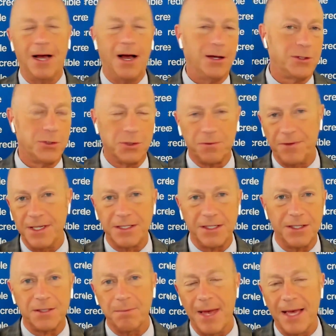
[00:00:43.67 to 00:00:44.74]
Doctors'
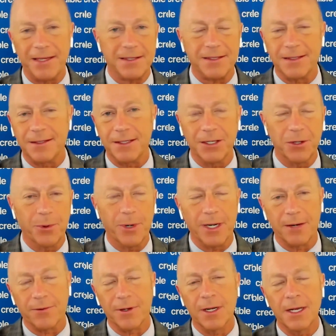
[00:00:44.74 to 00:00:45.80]
visits, medicine, you know,
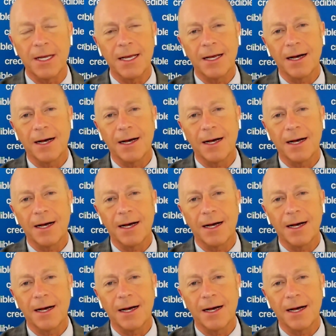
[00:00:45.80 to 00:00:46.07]
whatever.